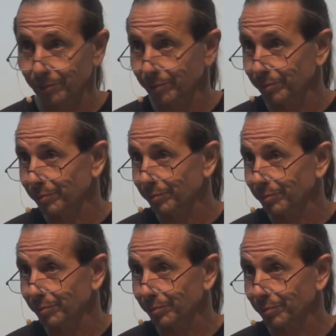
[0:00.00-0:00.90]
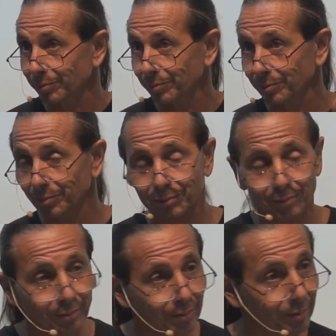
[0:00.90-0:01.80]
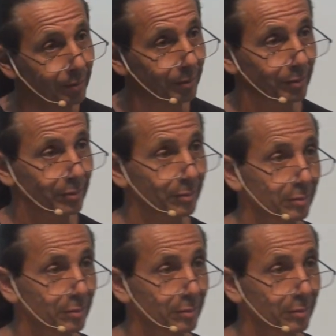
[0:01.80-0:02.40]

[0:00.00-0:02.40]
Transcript: Nothing is said.